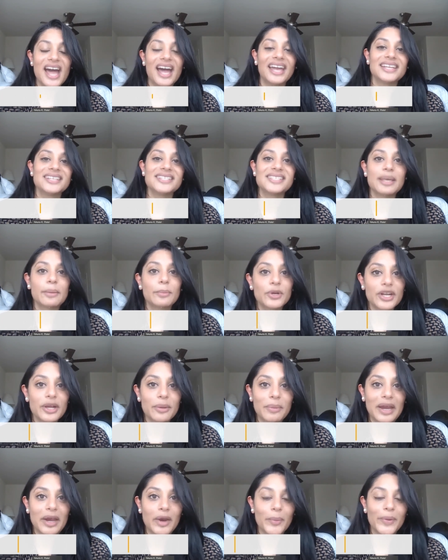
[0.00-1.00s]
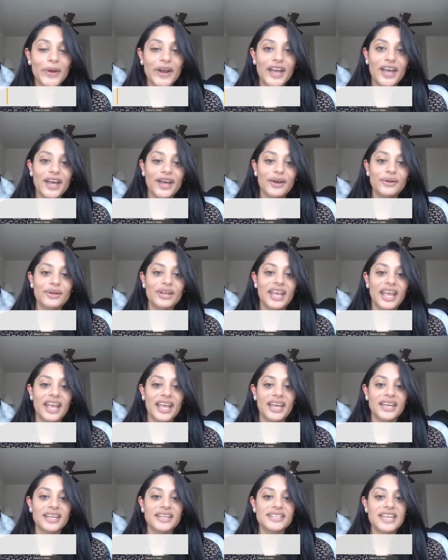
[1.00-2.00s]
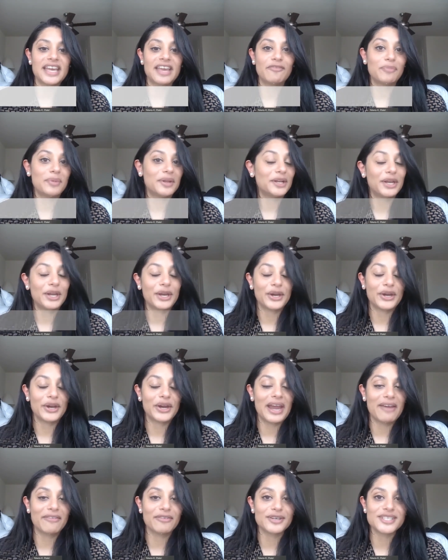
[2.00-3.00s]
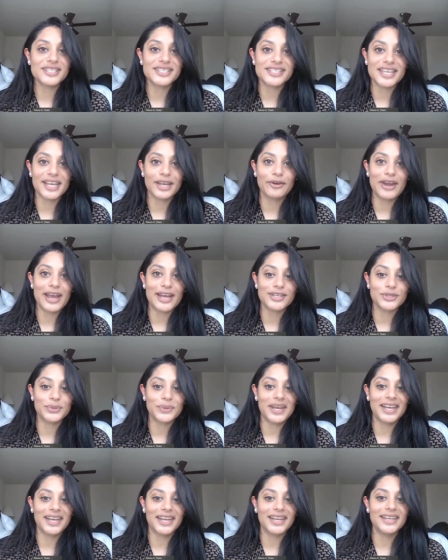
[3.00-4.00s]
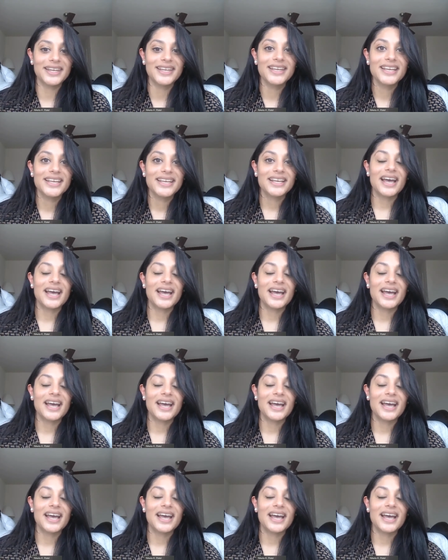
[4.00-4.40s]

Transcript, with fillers: I summered at Mayer Brown, and I've been here ever since I graduated.